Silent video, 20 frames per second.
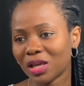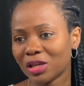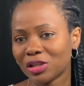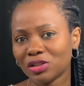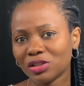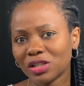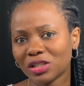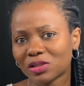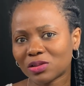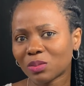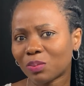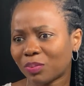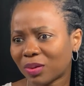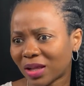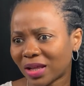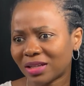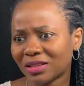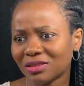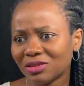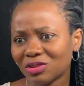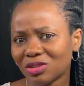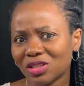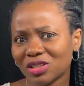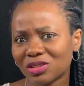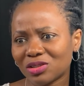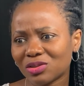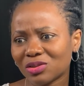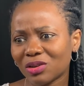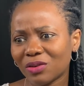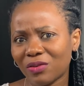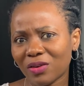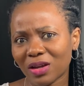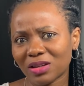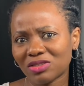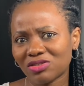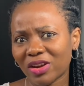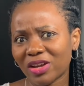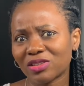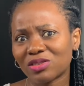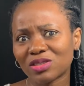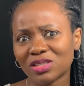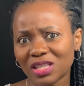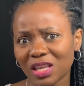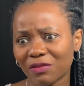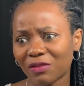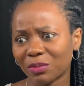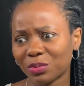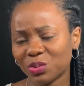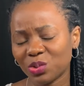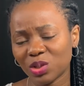if you're trying to save up,